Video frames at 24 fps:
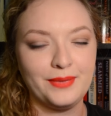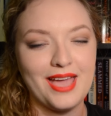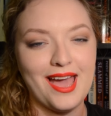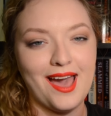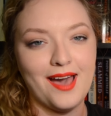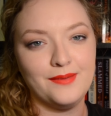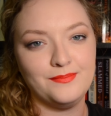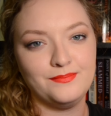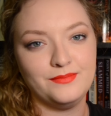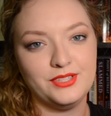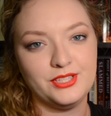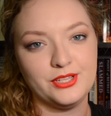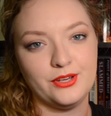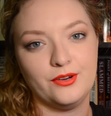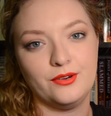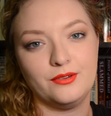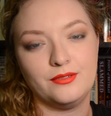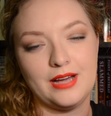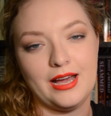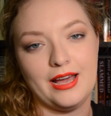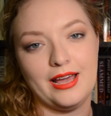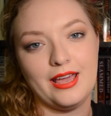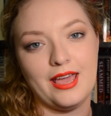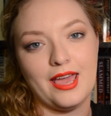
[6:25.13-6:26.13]
But yeah, so
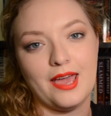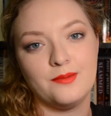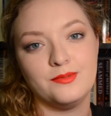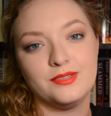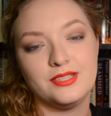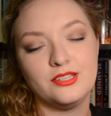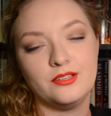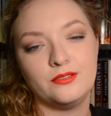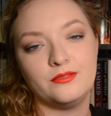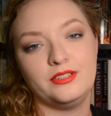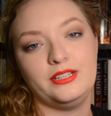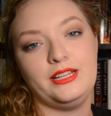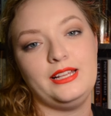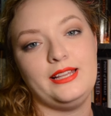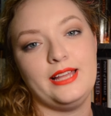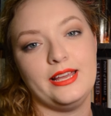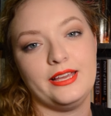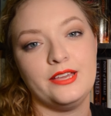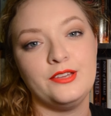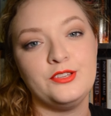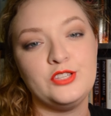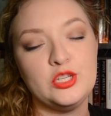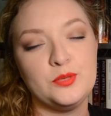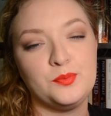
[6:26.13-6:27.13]
I am still really
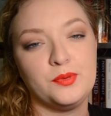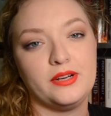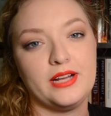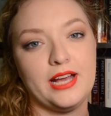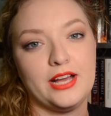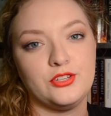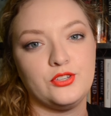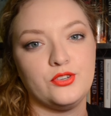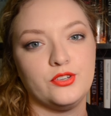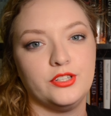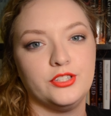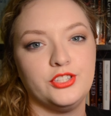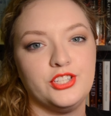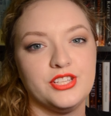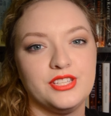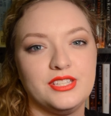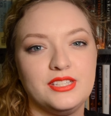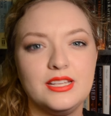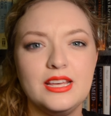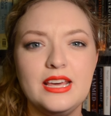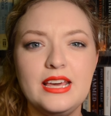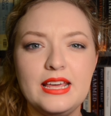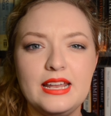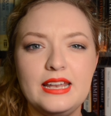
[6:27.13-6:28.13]
liking Supernatural, just
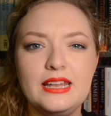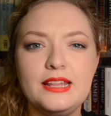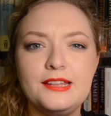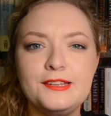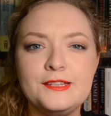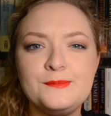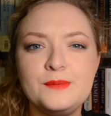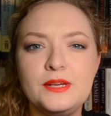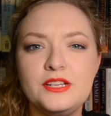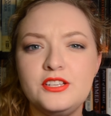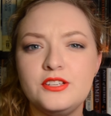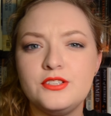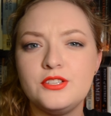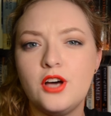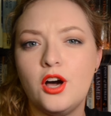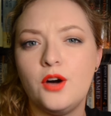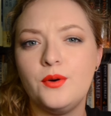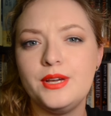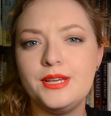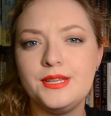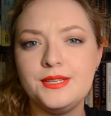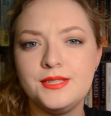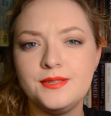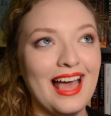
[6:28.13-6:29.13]
not as much as
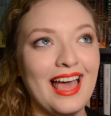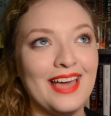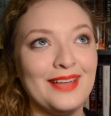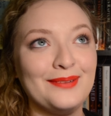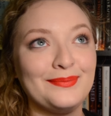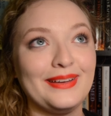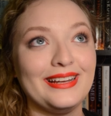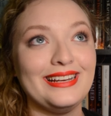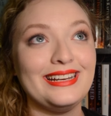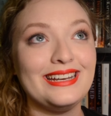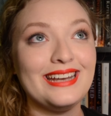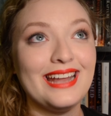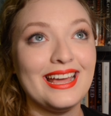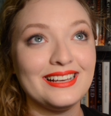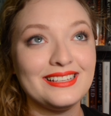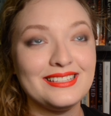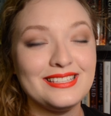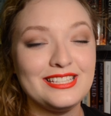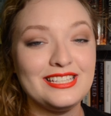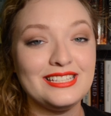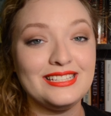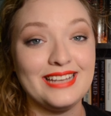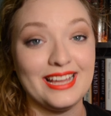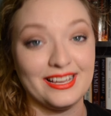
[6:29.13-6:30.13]
always. And my
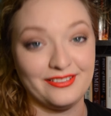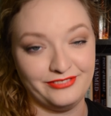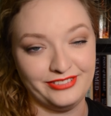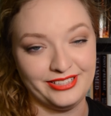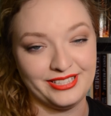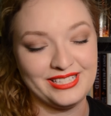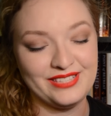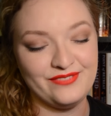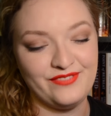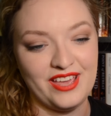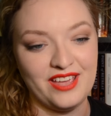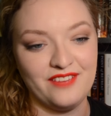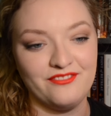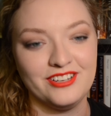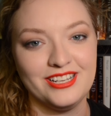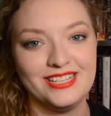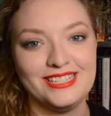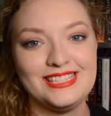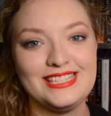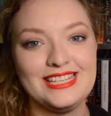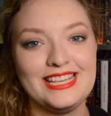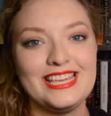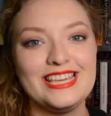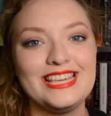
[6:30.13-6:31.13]
next Netflix
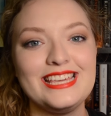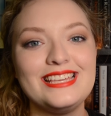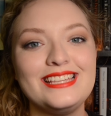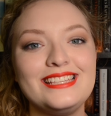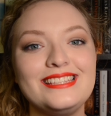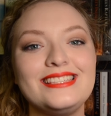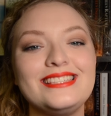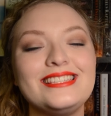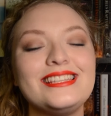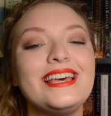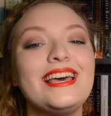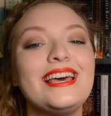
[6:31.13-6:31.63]
favorites is